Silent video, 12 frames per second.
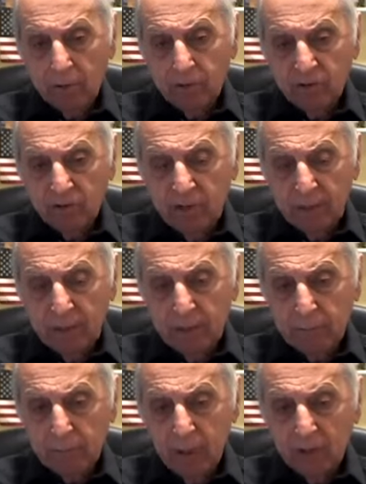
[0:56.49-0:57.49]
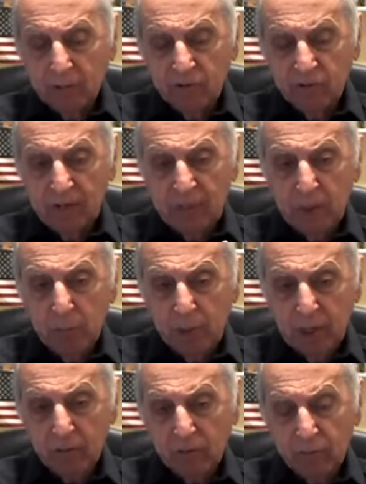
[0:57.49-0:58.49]
steady, a steady
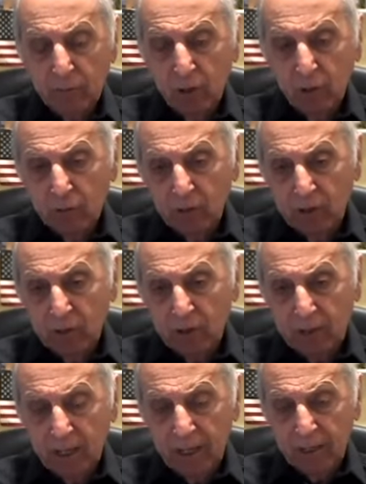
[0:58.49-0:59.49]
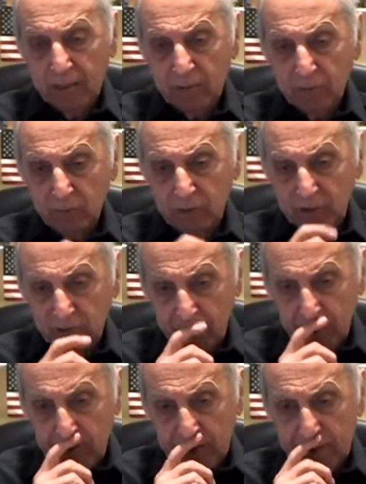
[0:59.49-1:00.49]
path of growth on the A3
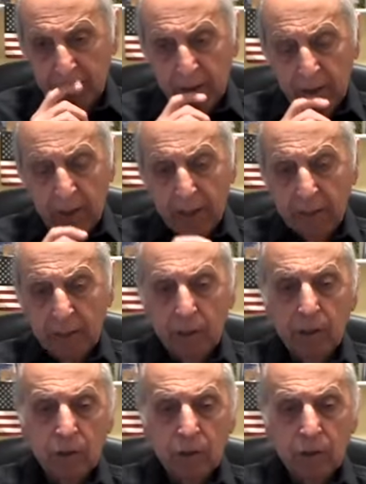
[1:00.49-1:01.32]
side and an